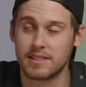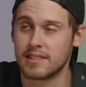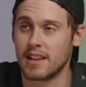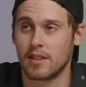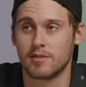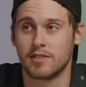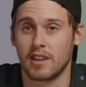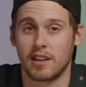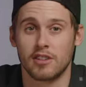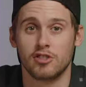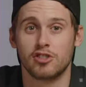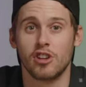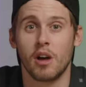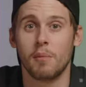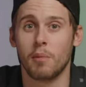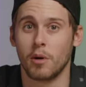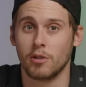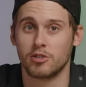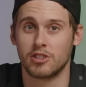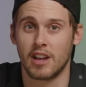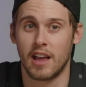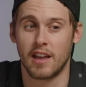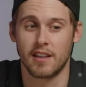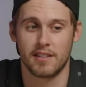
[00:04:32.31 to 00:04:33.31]
This sounds like a
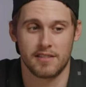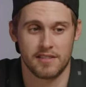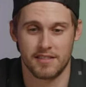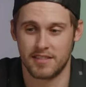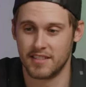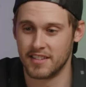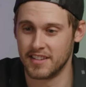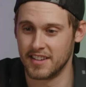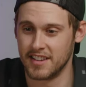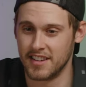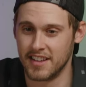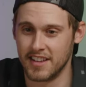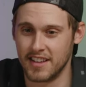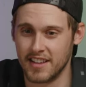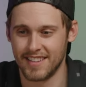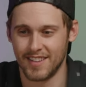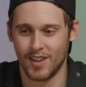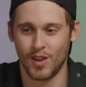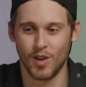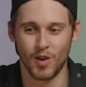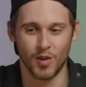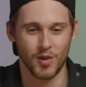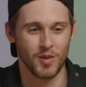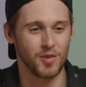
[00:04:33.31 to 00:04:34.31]
jumbo jet.
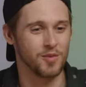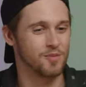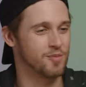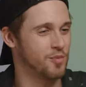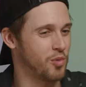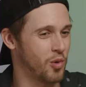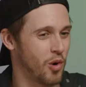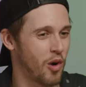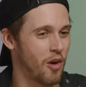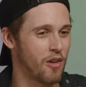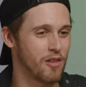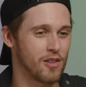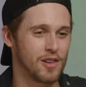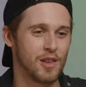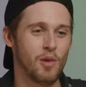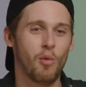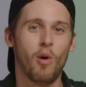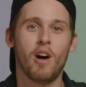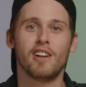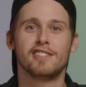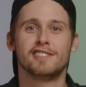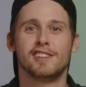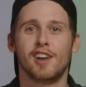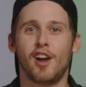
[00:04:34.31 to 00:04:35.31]
Oh, we're already
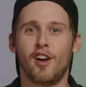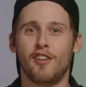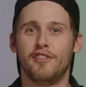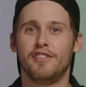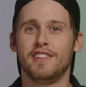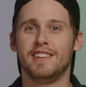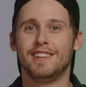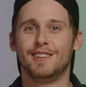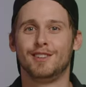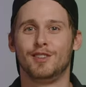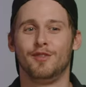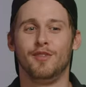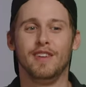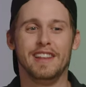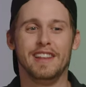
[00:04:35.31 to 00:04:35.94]
watching our finished